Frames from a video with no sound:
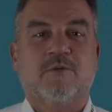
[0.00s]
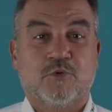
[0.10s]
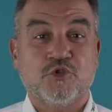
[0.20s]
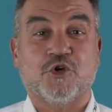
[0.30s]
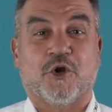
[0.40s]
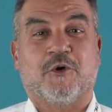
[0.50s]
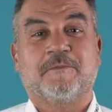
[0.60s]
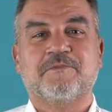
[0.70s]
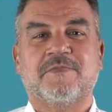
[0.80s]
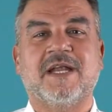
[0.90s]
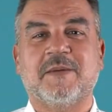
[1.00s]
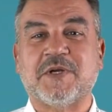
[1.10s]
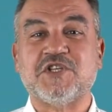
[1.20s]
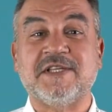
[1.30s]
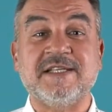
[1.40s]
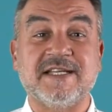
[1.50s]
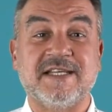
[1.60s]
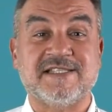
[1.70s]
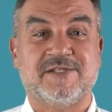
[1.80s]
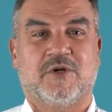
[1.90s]
Good morning! In the last
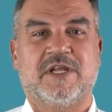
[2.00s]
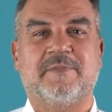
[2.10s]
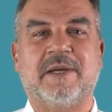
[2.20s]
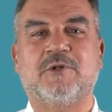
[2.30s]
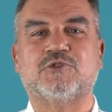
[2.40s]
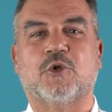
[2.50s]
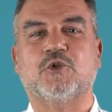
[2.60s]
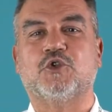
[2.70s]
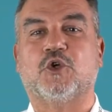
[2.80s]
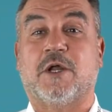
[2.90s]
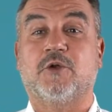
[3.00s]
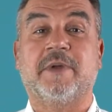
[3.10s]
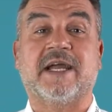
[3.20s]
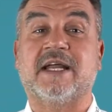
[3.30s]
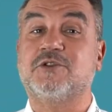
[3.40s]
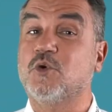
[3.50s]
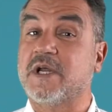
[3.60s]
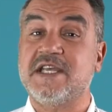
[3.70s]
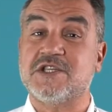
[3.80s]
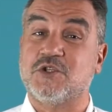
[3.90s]
lesson, we introduced the ISO
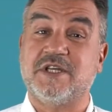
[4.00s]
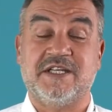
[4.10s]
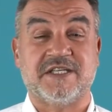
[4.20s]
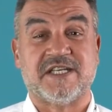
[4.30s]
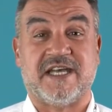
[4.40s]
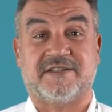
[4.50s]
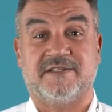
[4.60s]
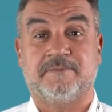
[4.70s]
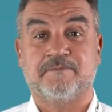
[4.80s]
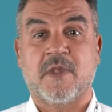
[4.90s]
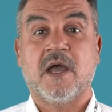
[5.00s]
nomenclature of the inserts.